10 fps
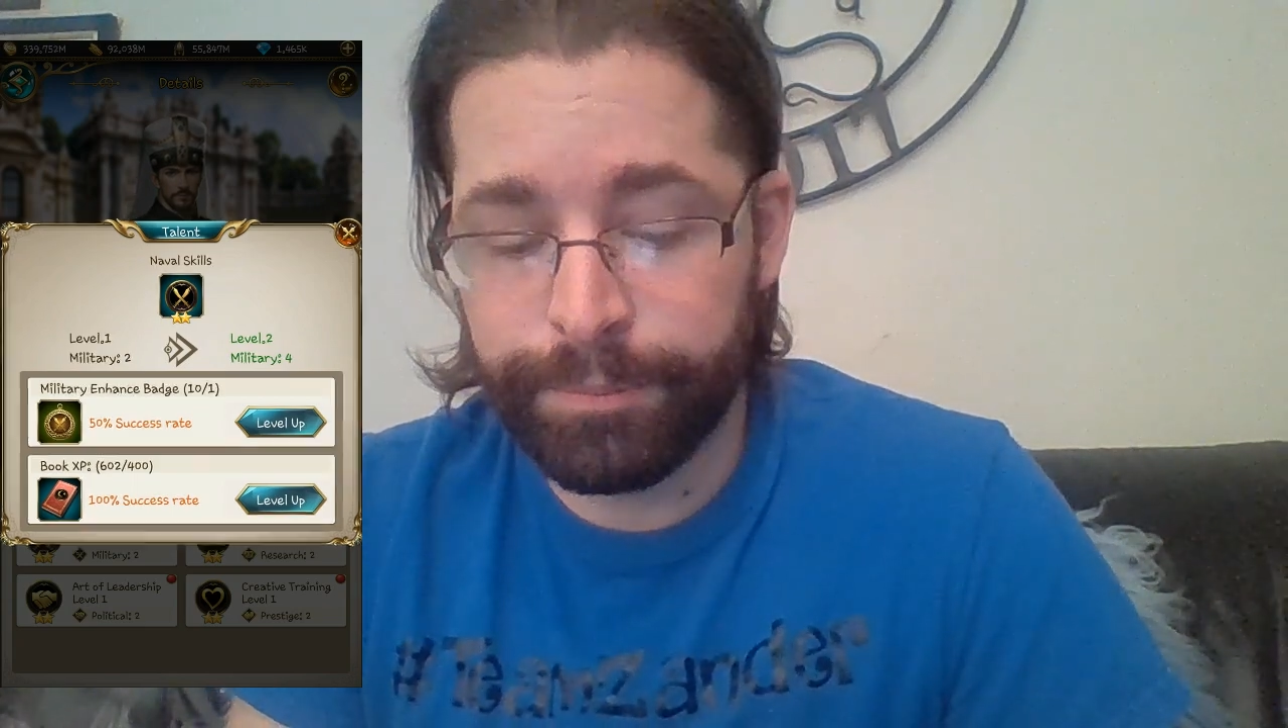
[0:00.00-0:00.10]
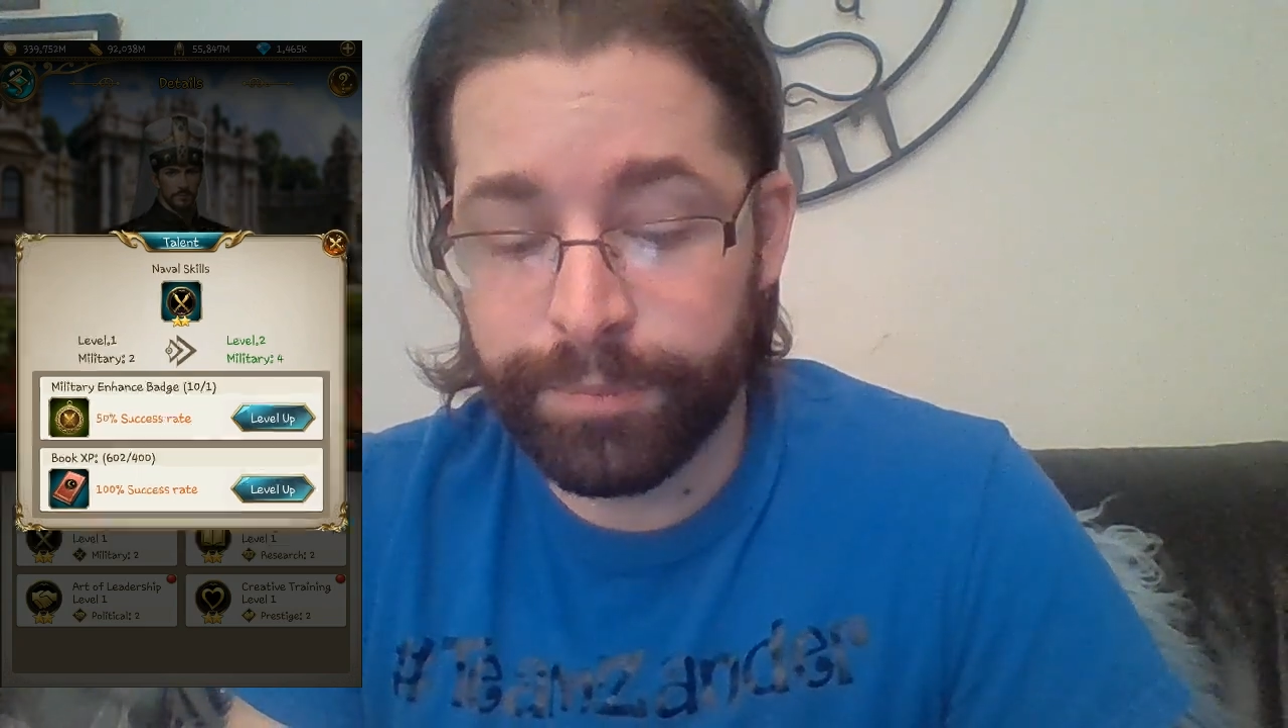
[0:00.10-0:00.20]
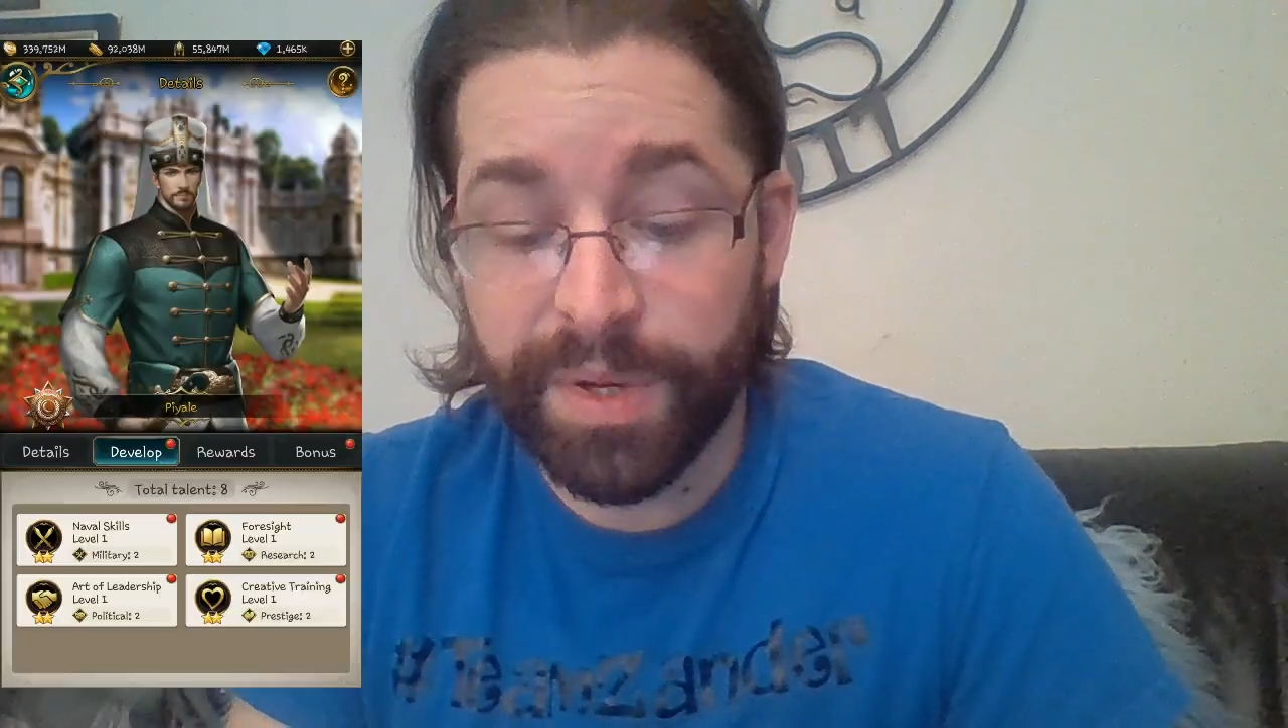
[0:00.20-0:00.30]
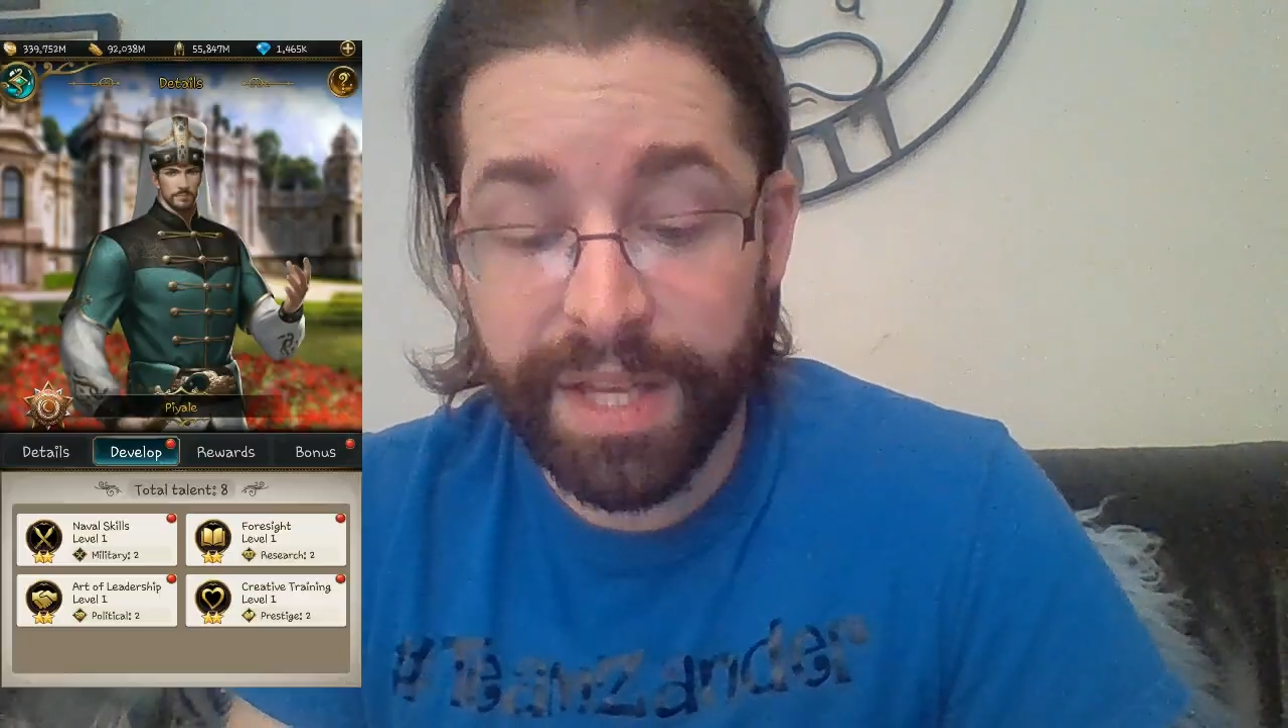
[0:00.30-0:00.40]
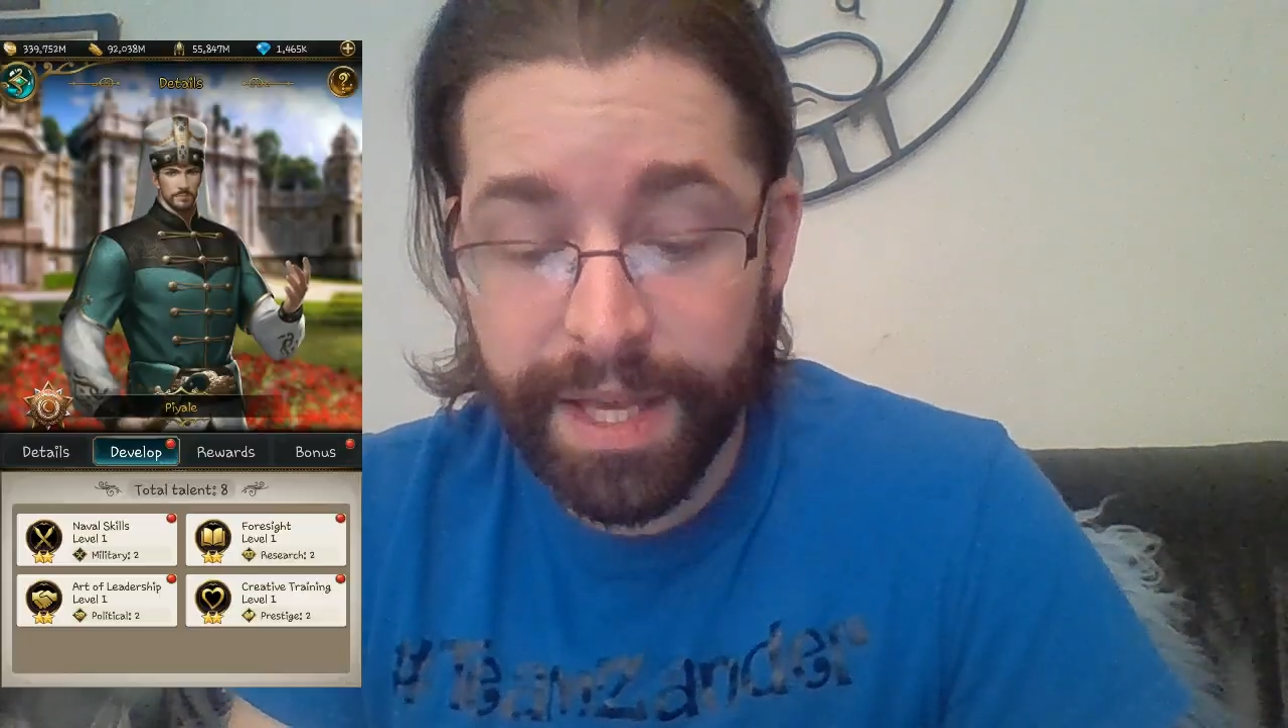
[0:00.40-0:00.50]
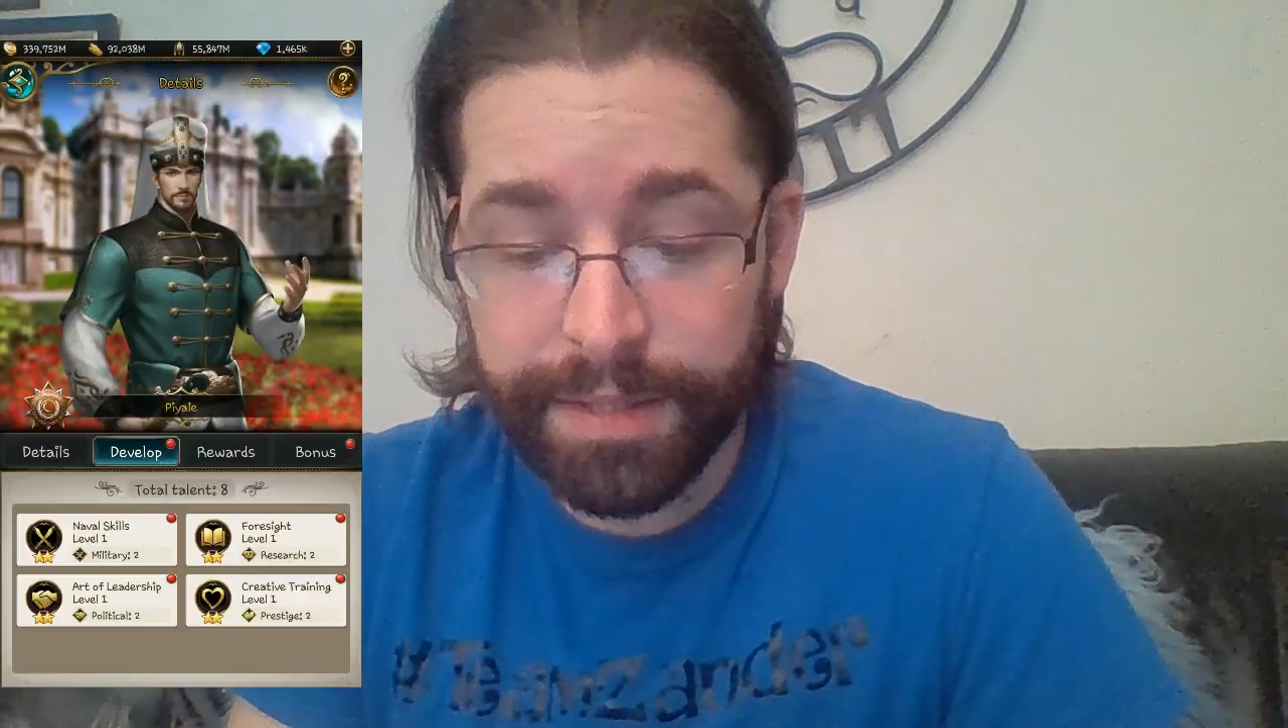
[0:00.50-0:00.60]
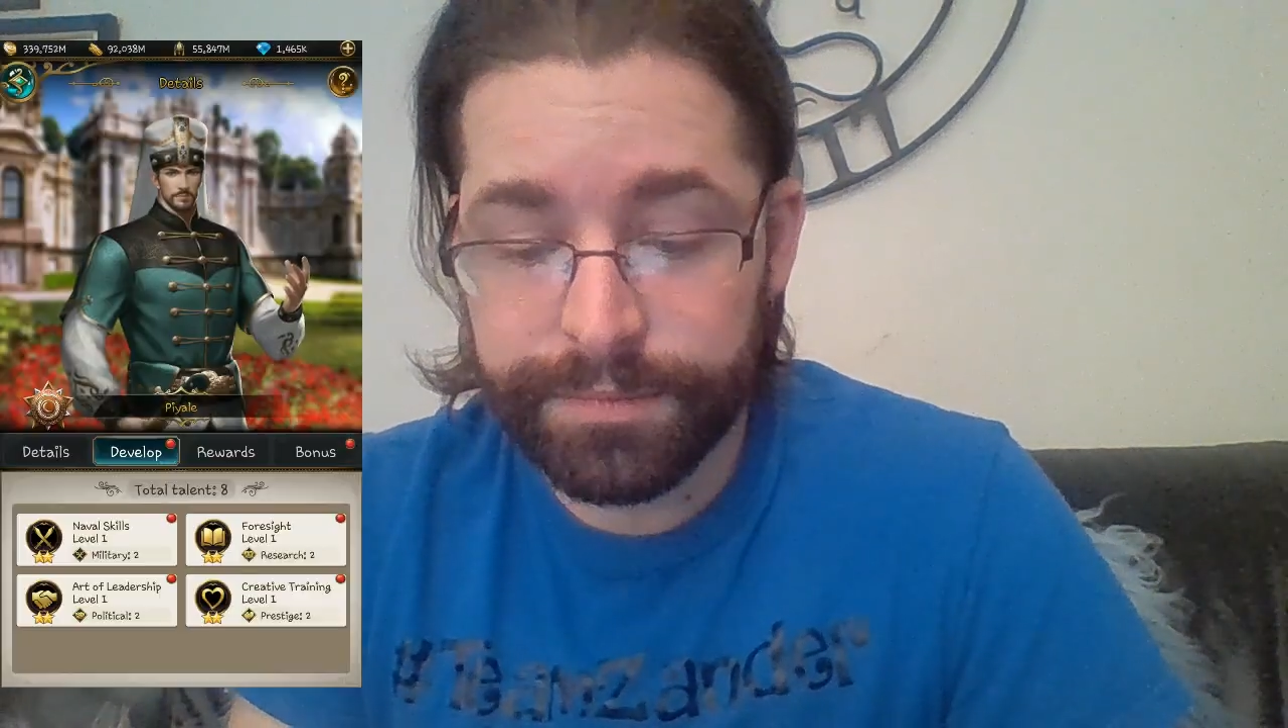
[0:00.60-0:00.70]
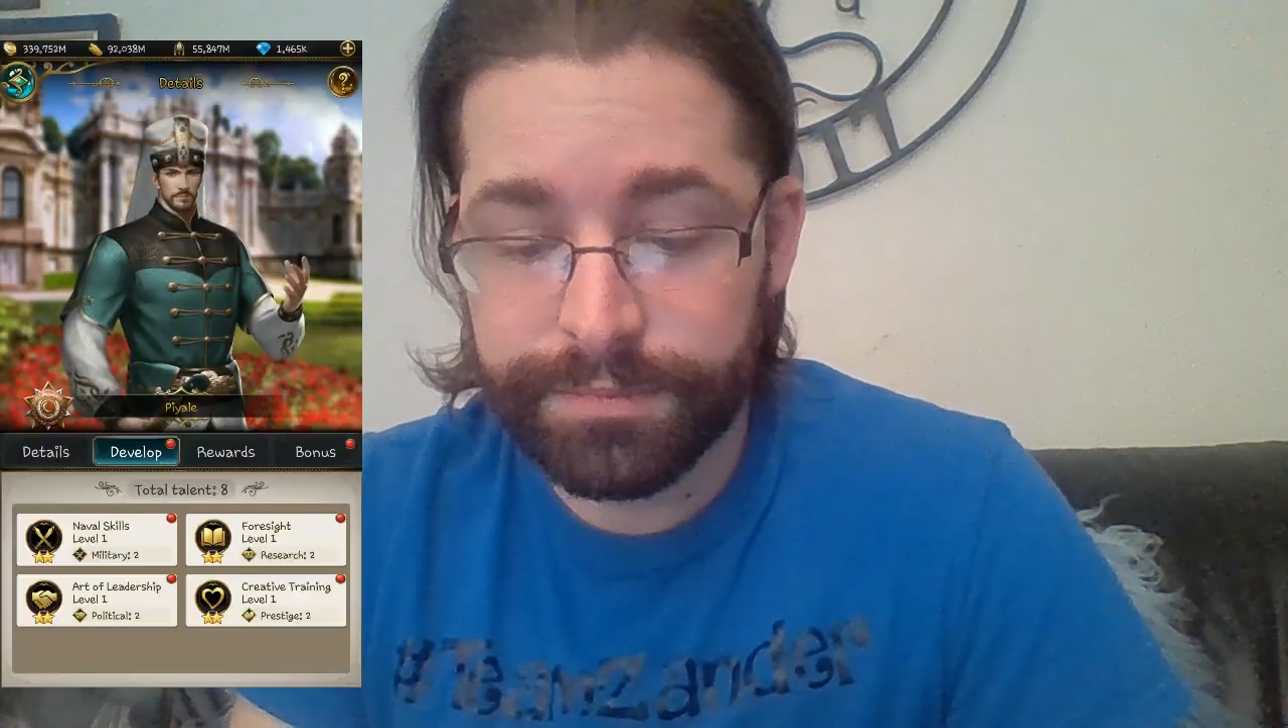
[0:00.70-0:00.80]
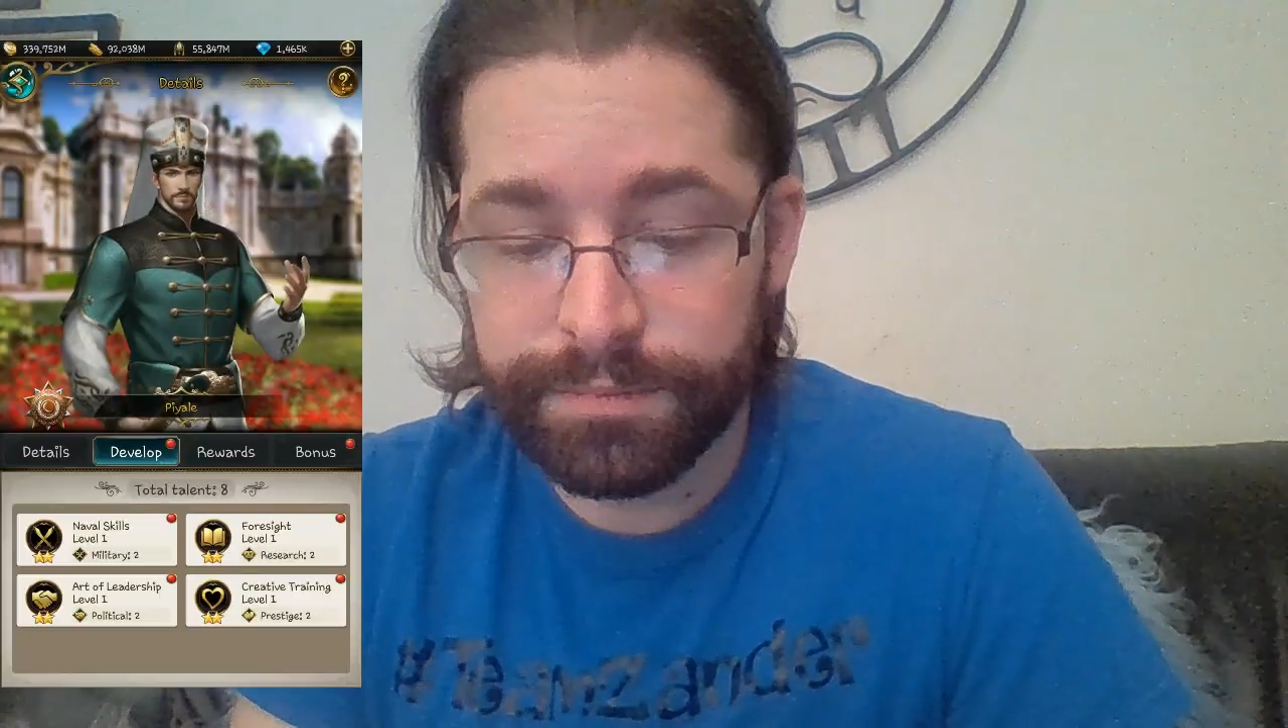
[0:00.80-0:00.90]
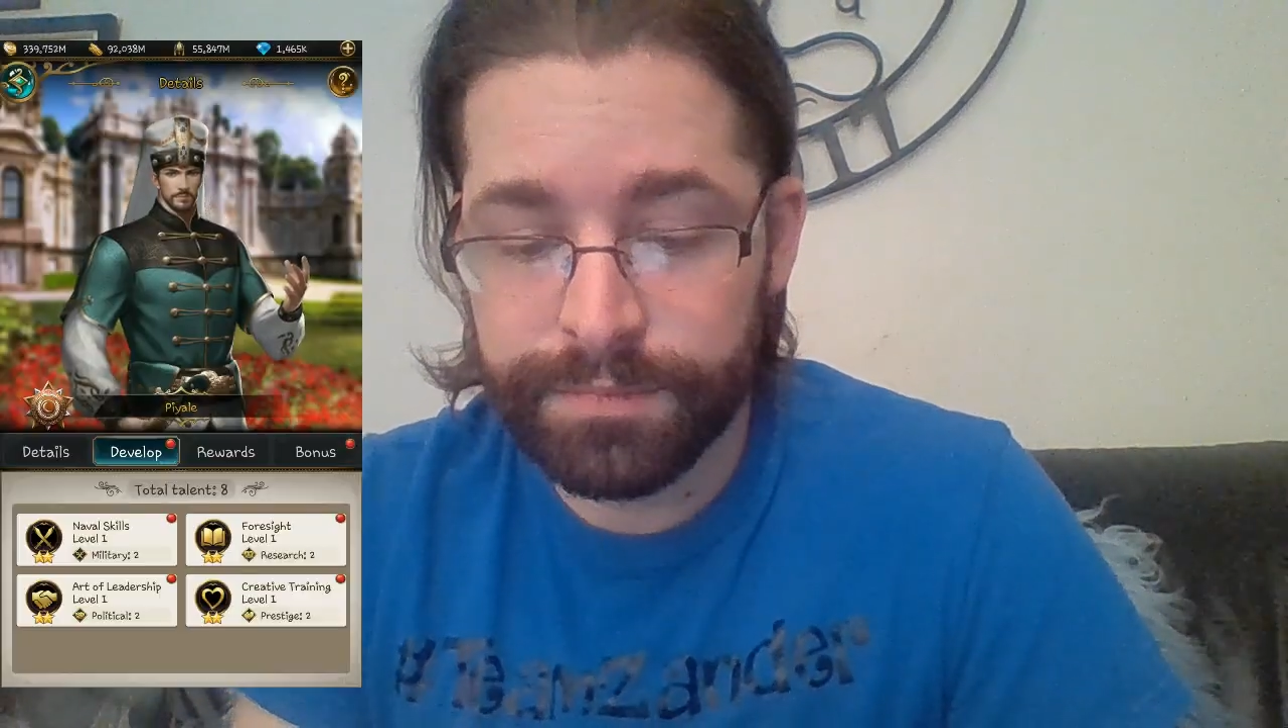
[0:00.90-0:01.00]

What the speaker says: But again,